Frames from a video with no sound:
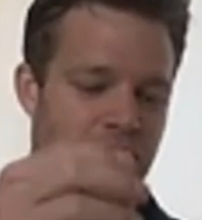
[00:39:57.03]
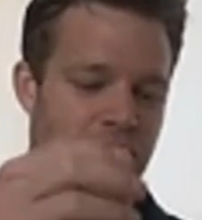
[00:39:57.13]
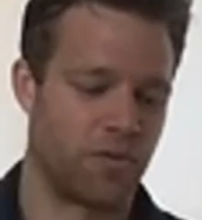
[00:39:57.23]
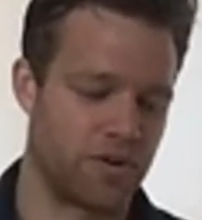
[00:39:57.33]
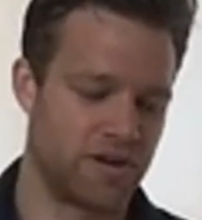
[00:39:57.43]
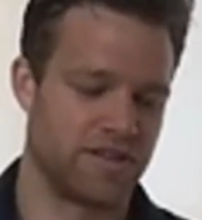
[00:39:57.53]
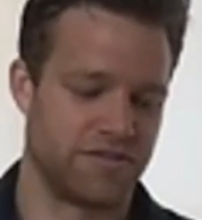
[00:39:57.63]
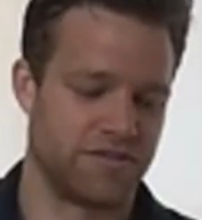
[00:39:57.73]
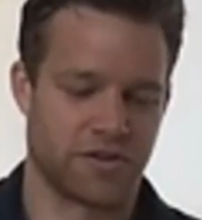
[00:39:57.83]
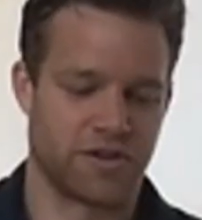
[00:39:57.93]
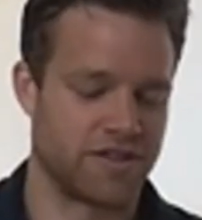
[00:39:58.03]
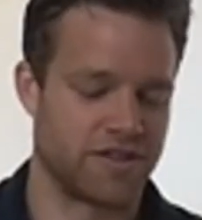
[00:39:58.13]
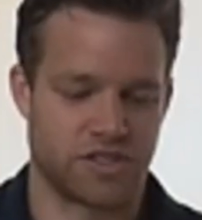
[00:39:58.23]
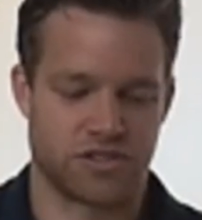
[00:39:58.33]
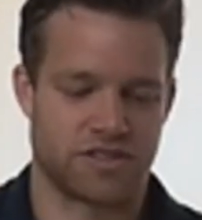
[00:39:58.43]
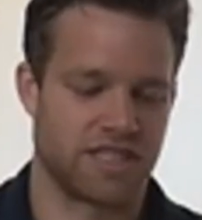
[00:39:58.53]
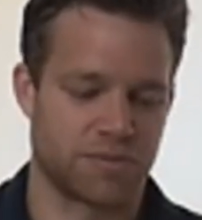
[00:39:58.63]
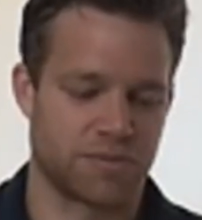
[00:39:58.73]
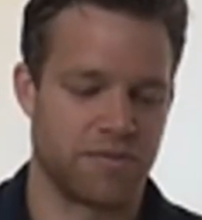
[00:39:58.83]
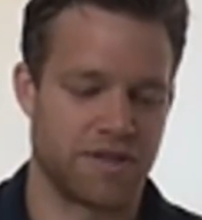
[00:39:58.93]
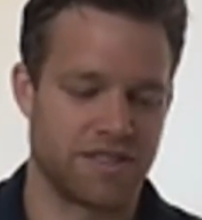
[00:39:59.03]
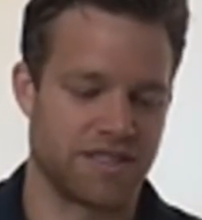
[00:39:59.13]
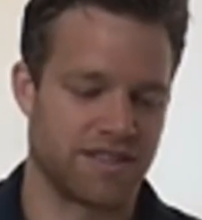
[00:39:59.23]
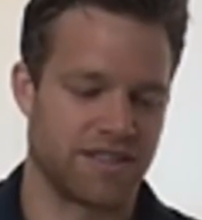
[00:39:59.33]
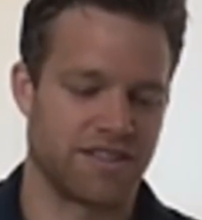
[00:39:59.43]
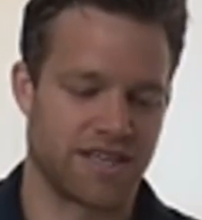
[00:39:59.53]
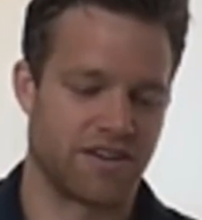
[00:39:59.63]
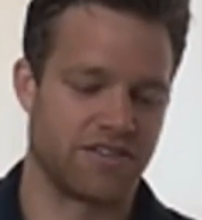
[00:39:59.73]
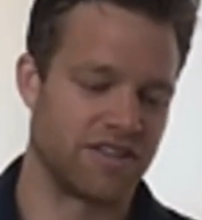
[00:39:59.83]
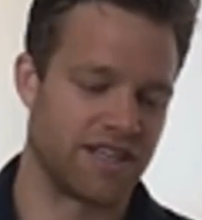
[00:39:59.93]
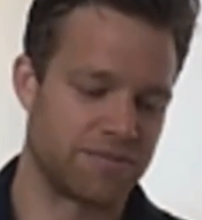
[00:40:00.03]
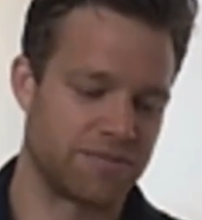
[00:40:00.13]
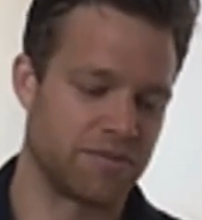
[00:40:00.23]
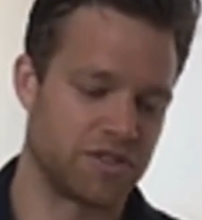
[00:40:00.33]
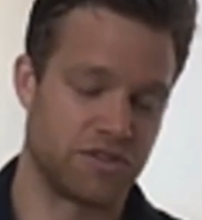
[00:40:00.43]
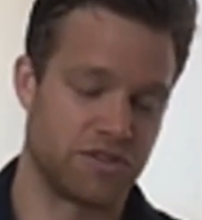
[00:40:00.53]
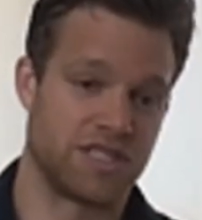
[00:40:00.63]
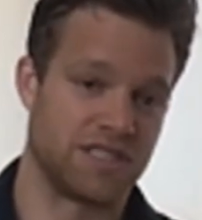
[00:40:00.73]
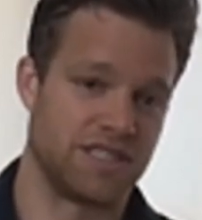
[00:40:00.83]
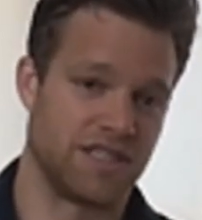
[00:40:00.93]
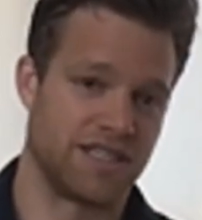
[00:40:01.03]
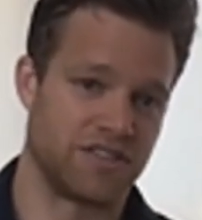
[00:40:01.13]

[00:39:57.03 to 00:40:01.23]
Or if you're just experimenting, then you can, on your laptop, just use the C L I